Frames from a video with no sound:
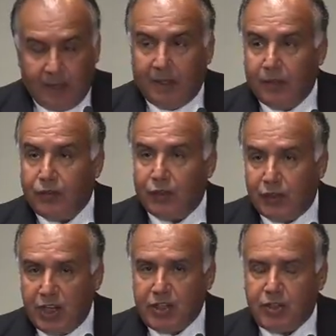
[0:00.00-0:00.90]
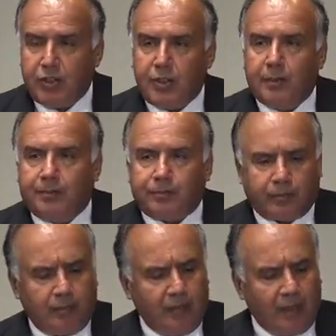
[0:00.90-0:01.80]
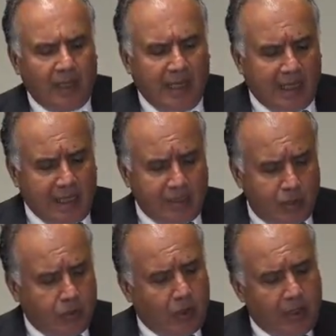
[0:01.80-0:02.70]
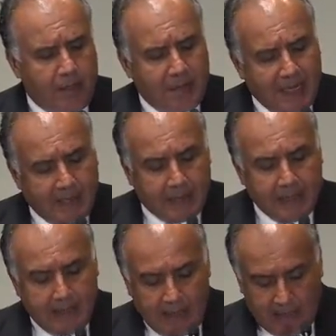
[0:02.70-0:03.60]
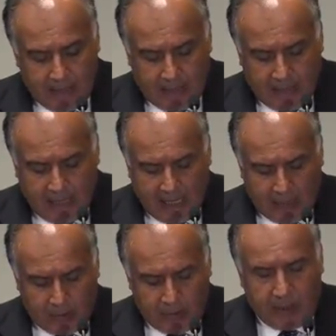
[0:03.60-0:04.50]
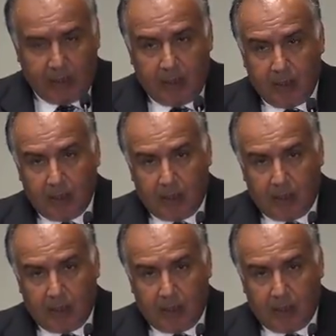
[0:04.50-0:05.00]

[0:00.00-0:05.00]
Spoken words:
the risks, and let's talk about how the